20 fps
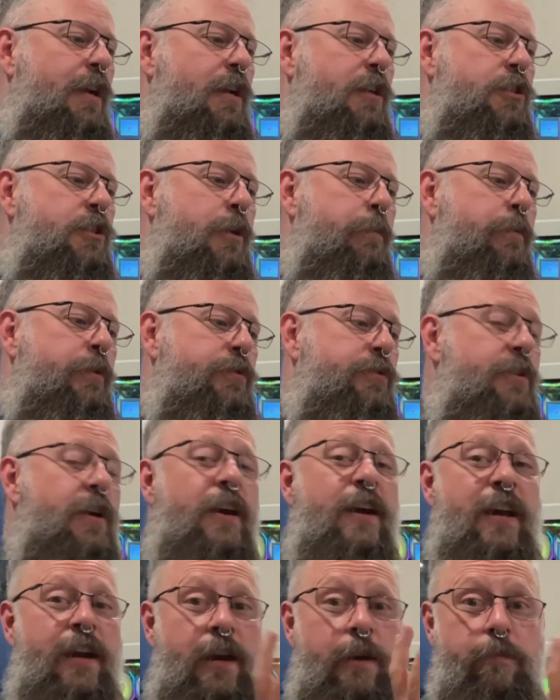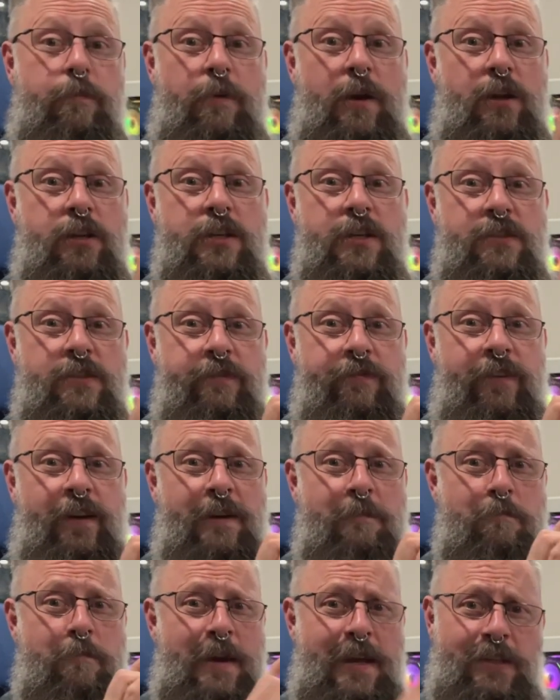Gerbostar, and I apologize if
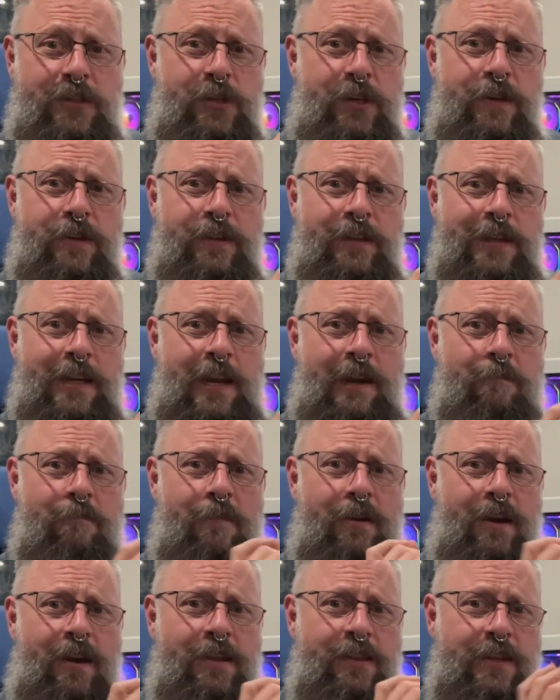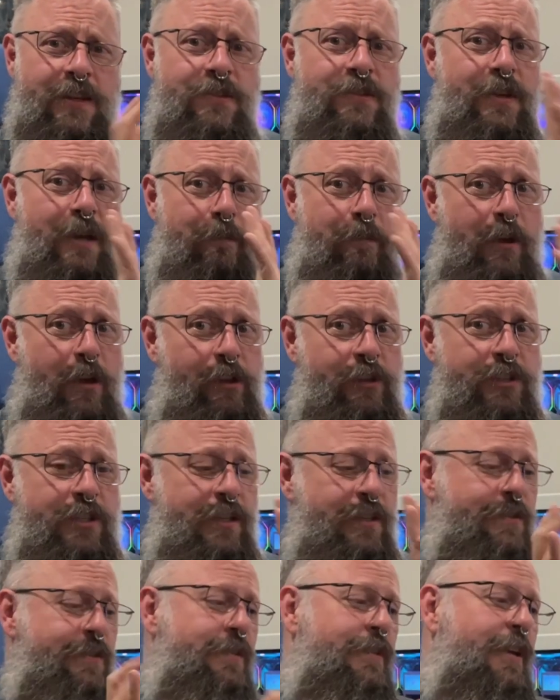I massacre the name on this,
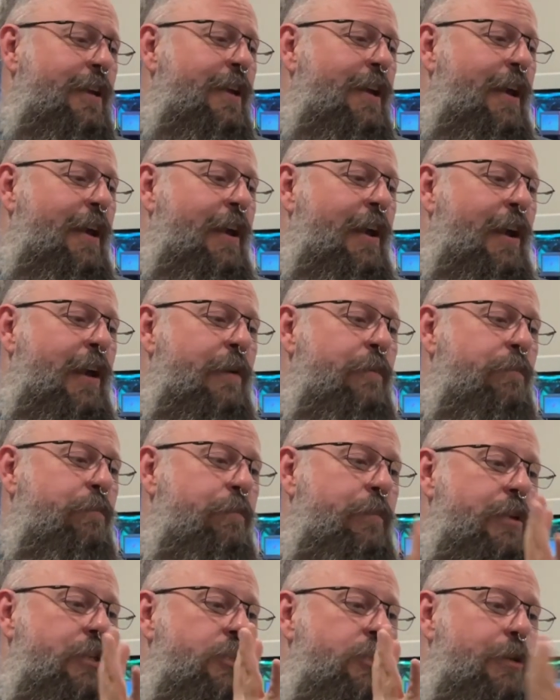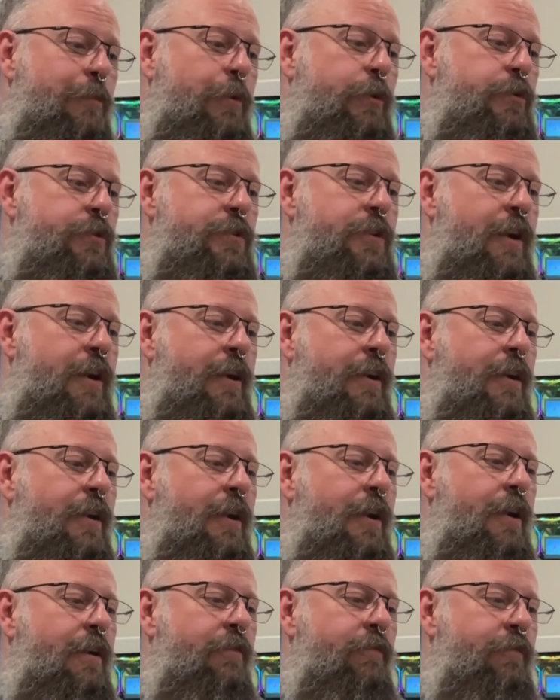apologies, but Gerbostar
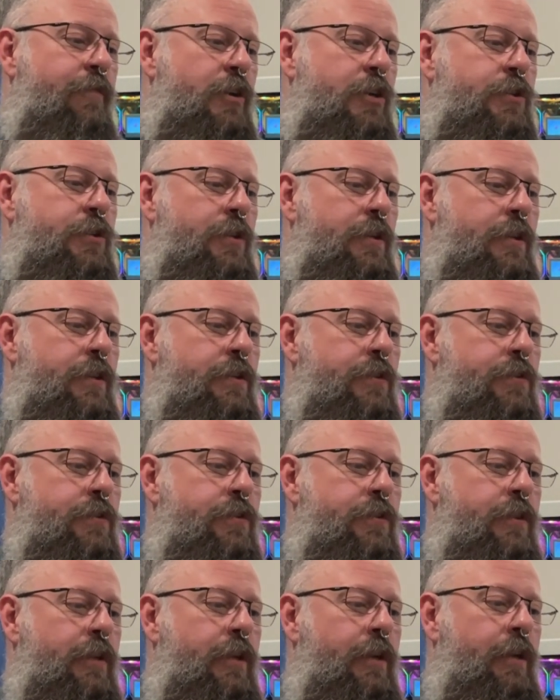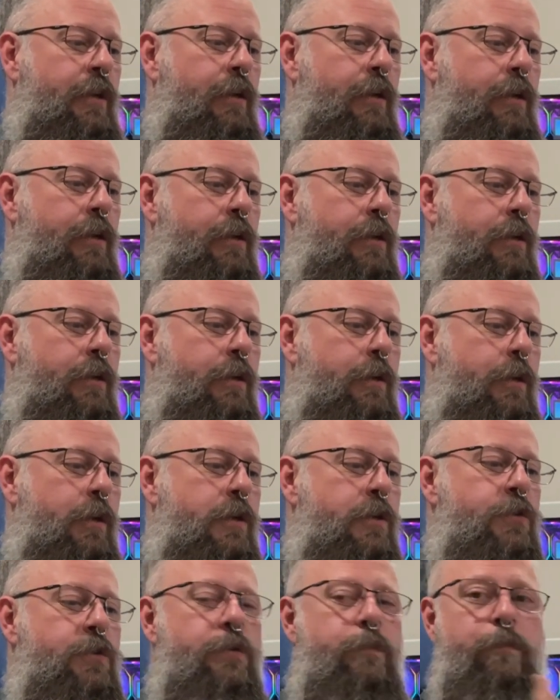versus the
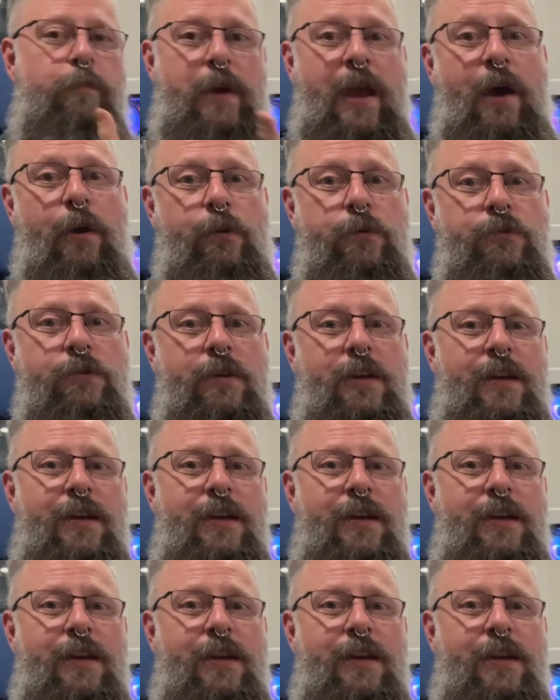Gersmeows.